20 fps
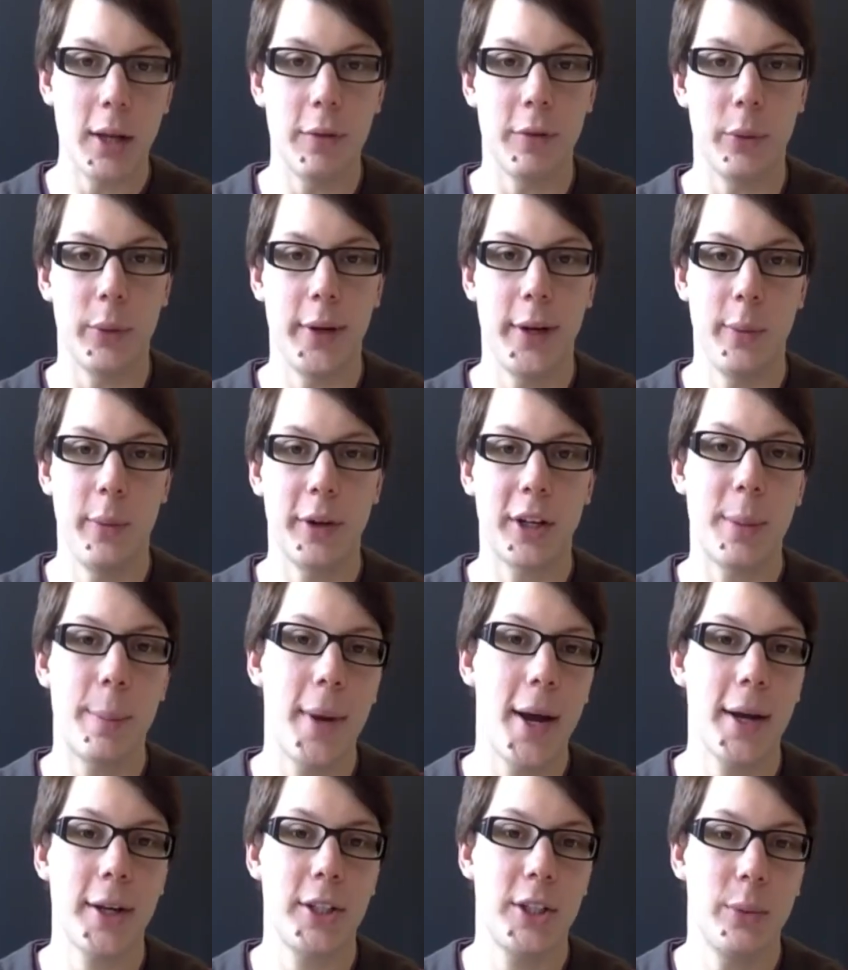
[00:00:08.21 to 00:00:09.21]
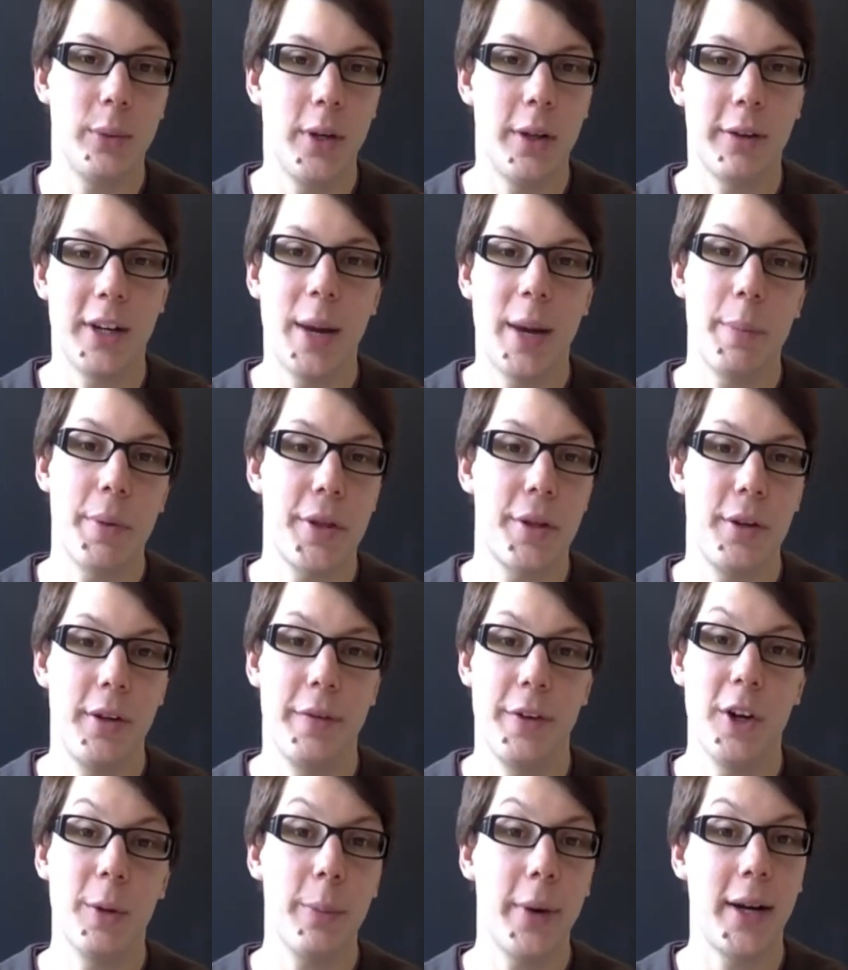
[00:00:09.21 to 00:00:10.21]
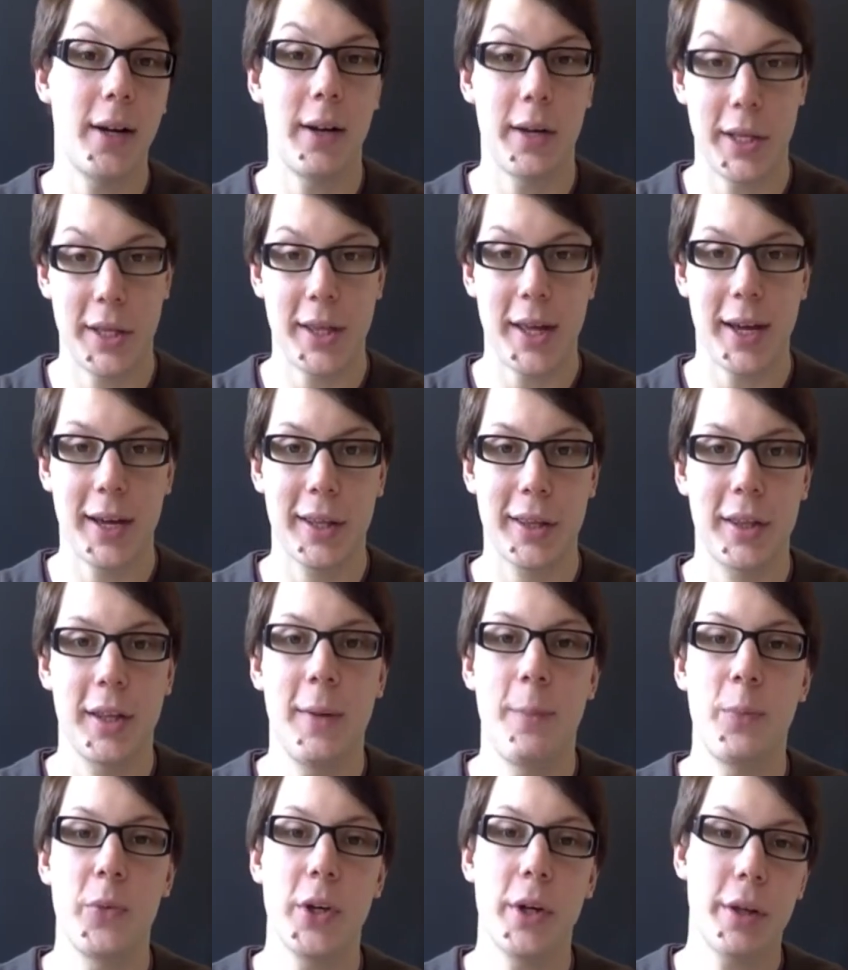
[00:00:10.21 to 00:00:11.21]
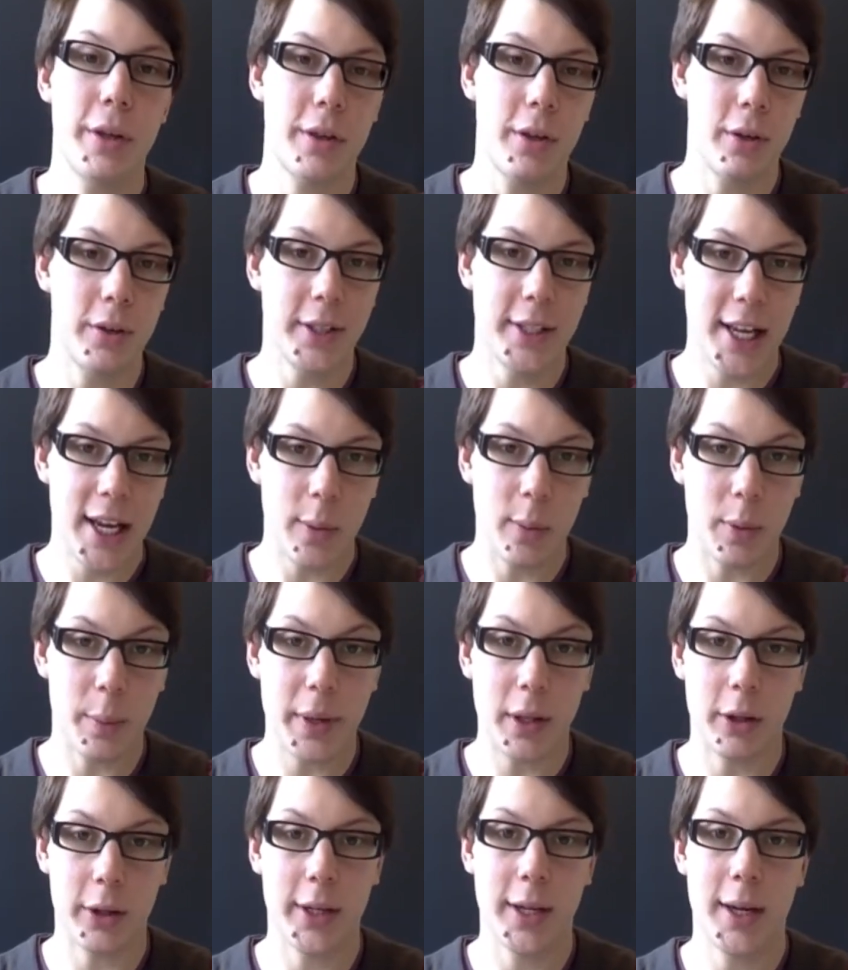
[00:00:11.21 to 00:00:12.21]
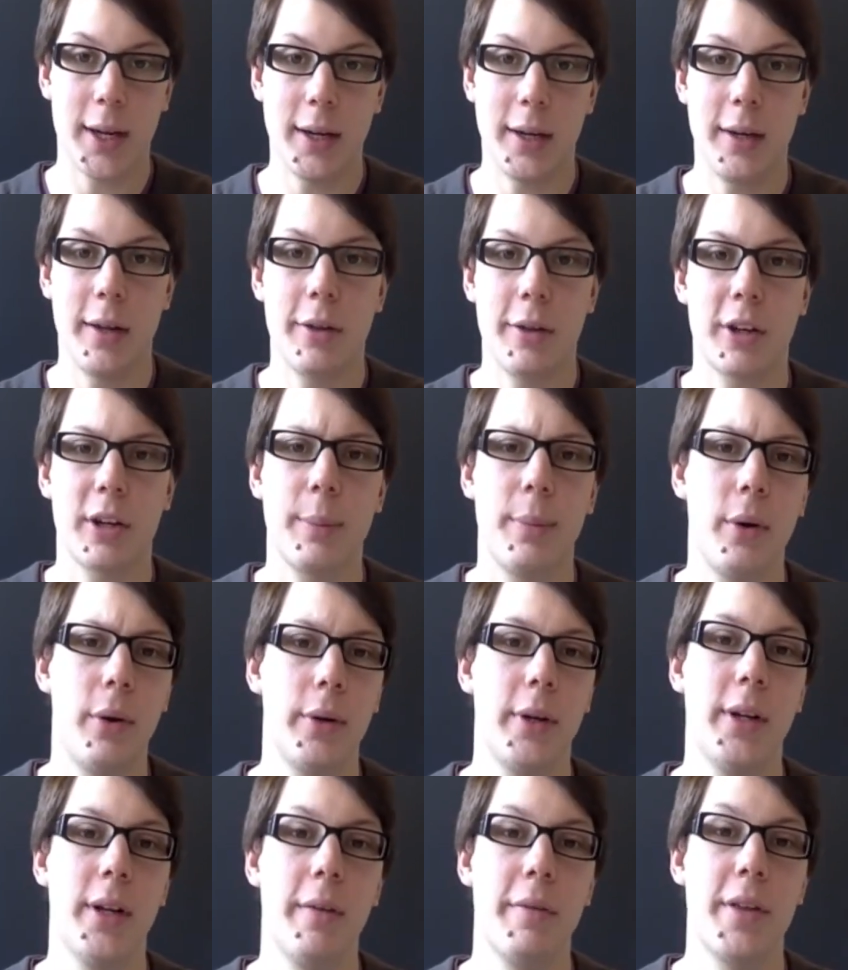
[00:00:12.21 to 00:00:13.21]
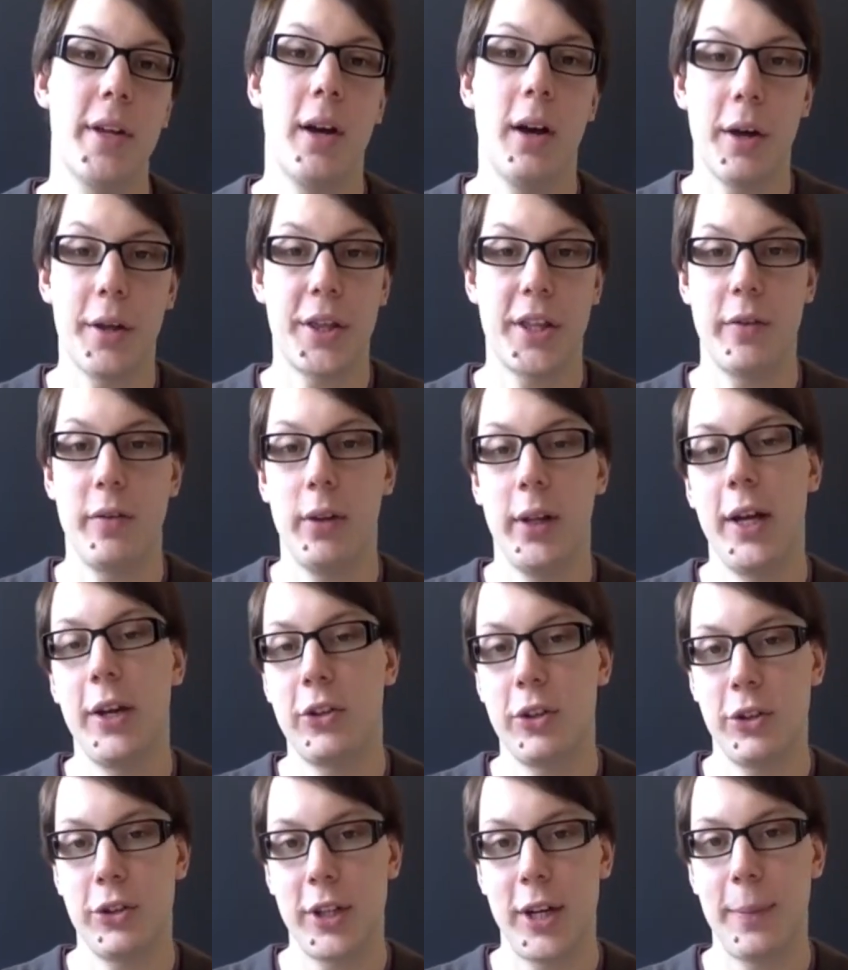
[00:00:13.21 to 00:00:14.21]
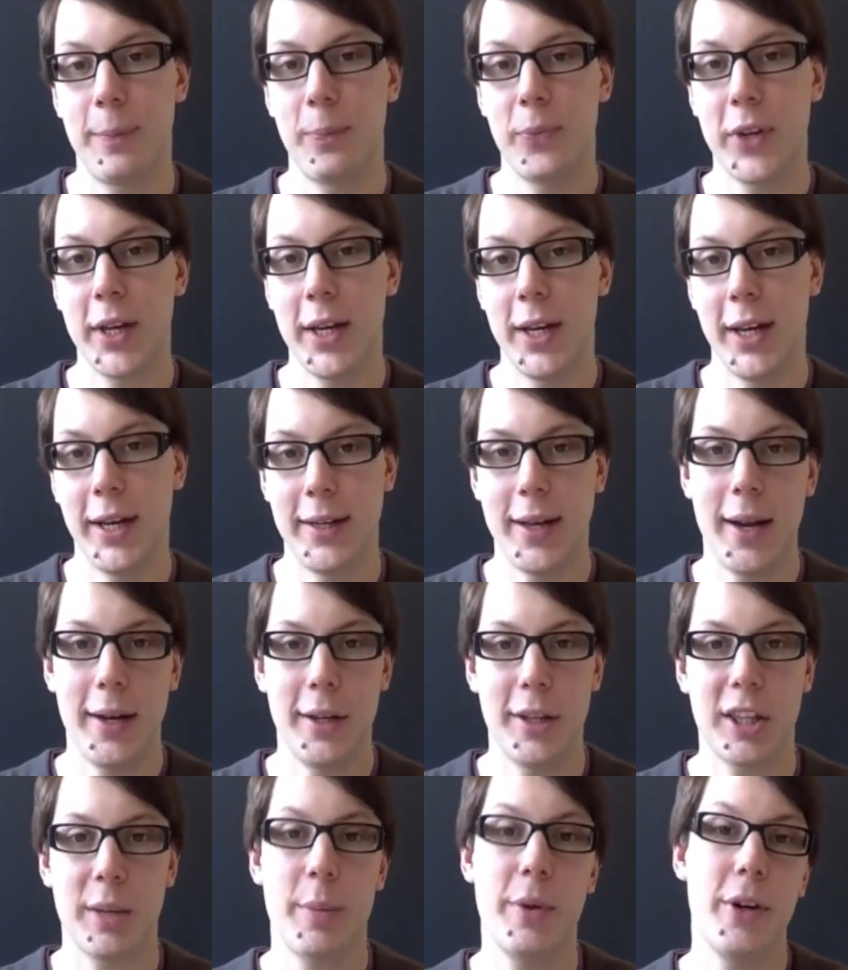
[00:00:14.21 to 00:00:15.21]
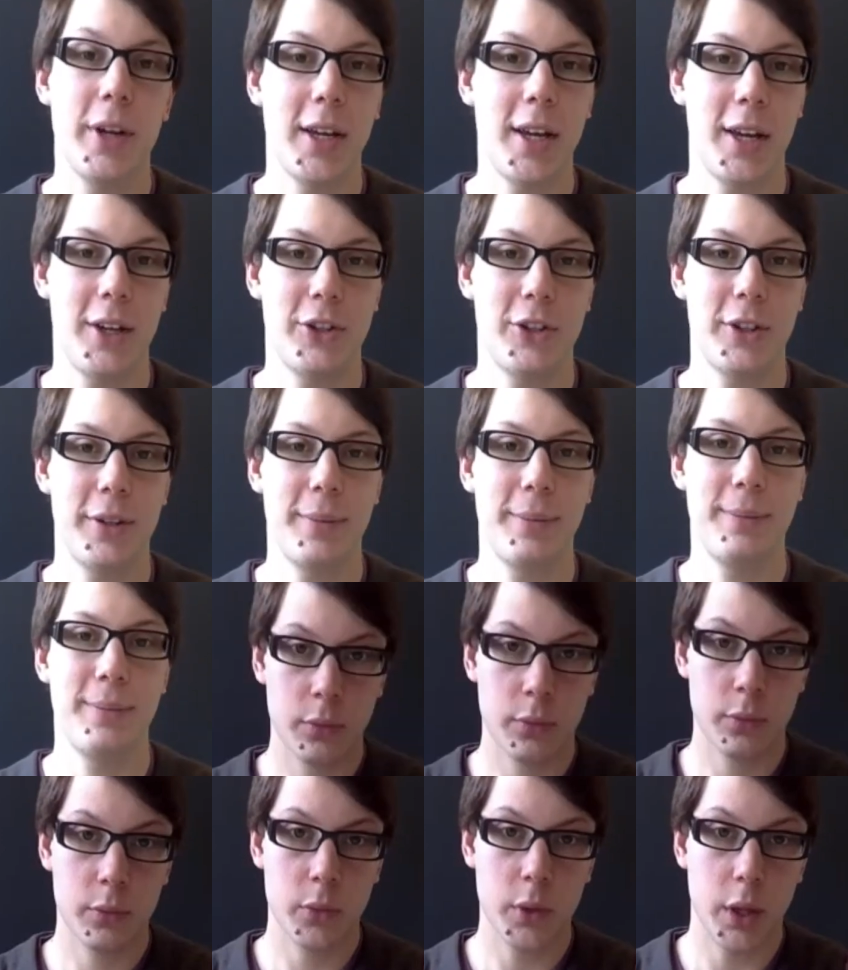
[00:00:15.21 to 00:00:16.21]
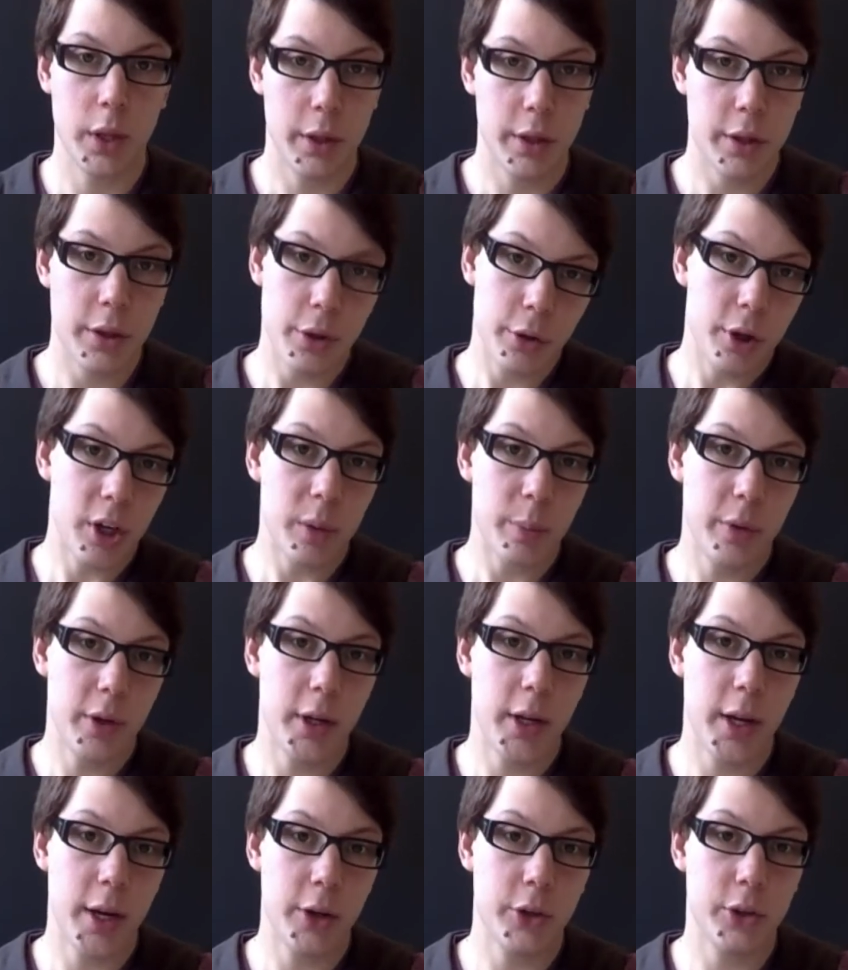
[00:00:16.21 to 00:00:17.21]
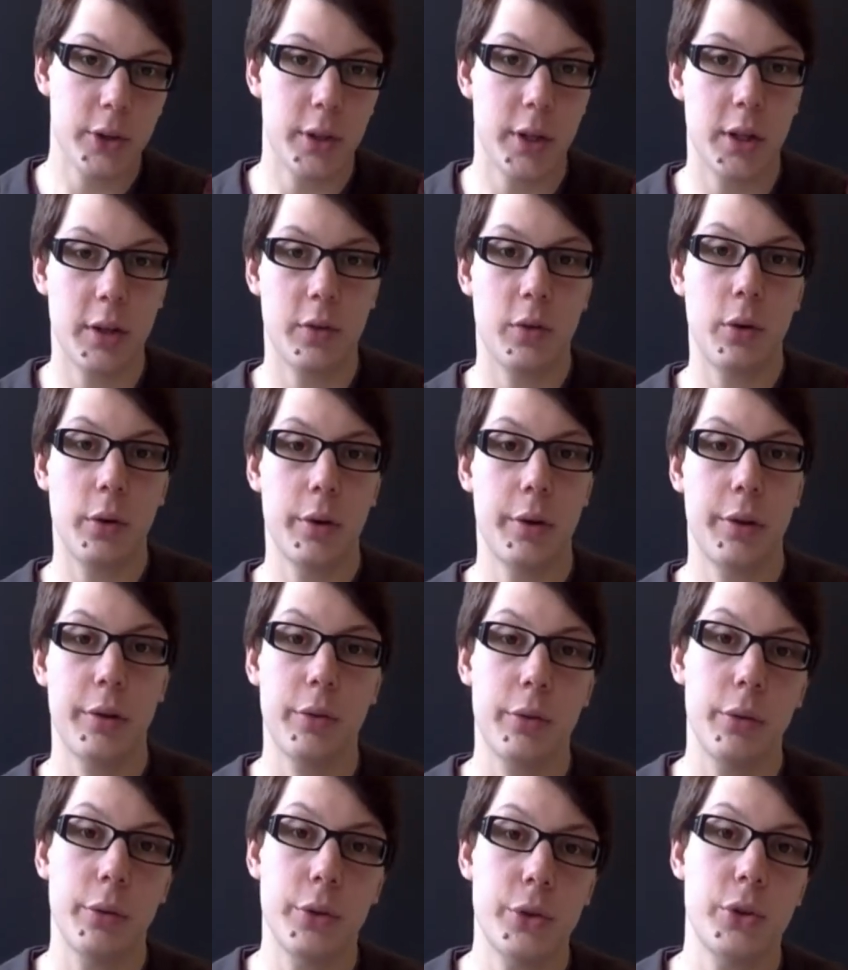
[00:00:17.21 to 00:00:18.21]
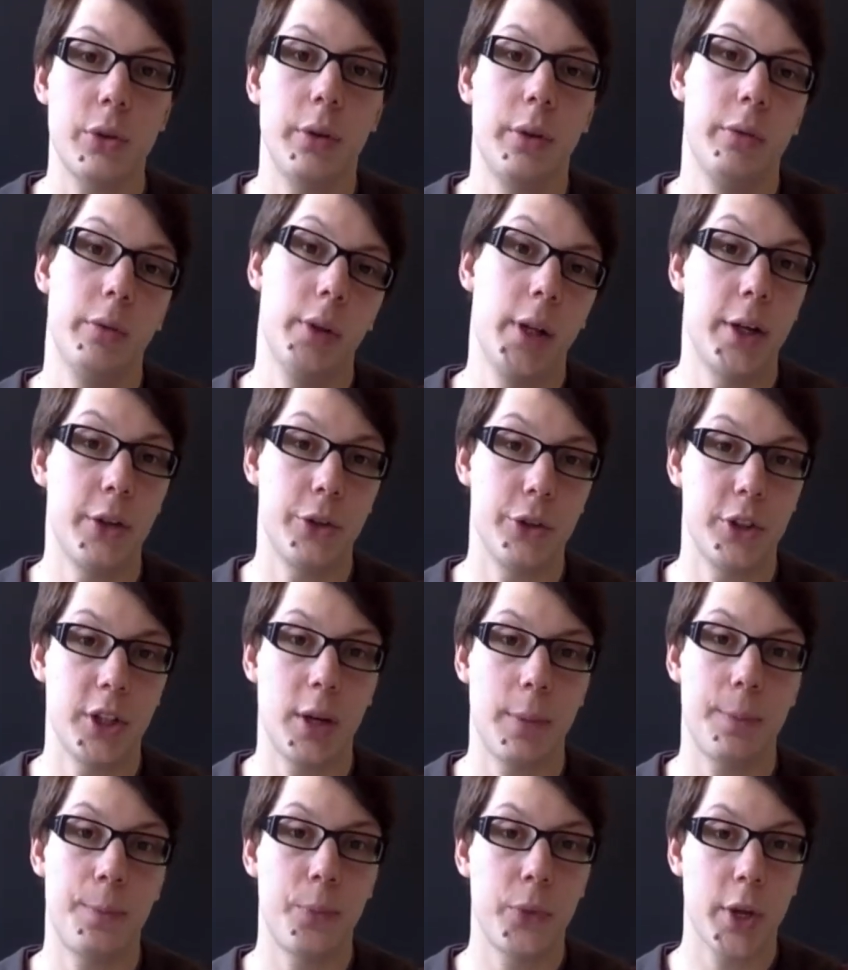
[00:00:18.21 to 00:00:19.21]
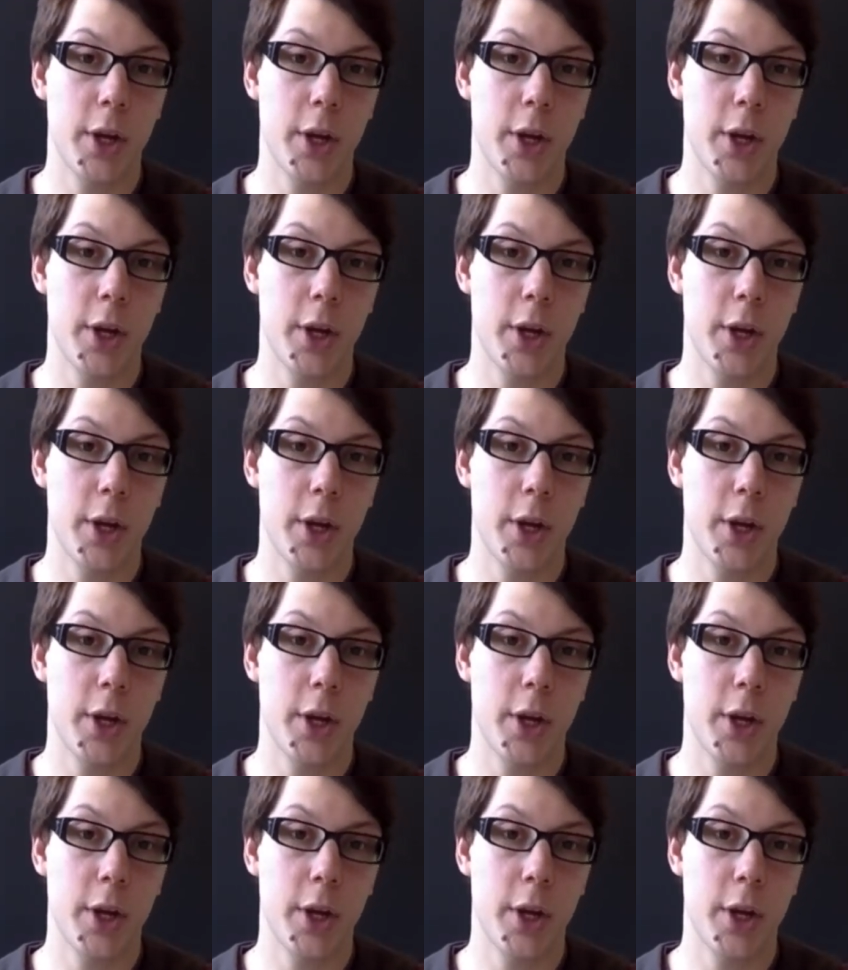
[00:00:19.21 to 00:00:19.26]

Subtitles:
everyone, and welcome back to another episode of Your Brain on Sex. So today we'll be looking at another component of the healthy relationship, and that is communication. So good communication is of course crucial in a relationship.